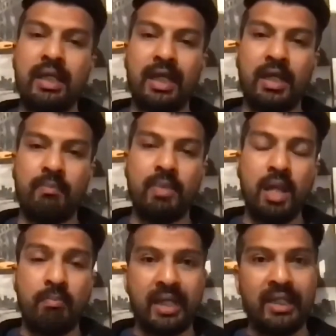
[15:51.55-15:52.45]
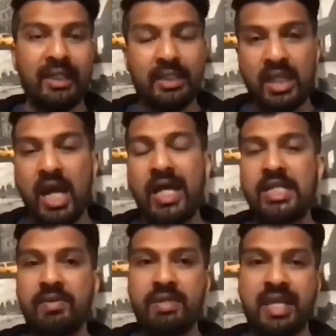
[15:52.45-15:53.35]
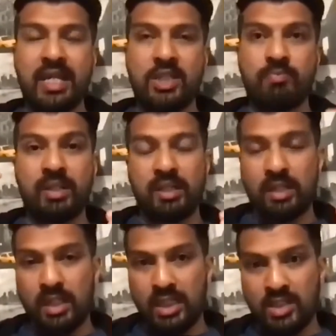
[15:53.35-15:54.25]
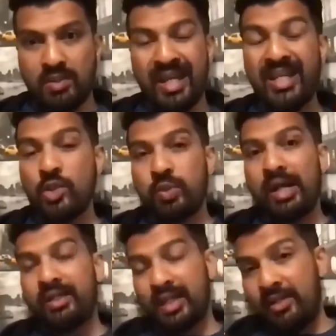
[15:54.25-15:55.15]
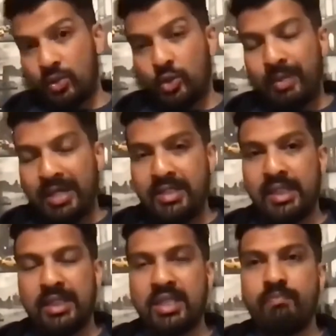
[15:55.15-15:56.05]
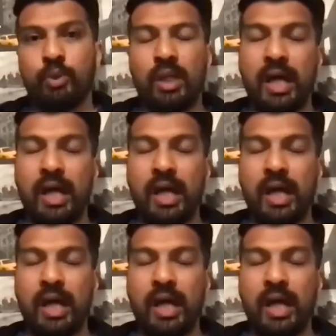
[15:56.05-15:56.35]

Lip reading: But the idea is that it's hence why I talked about Dylan's input.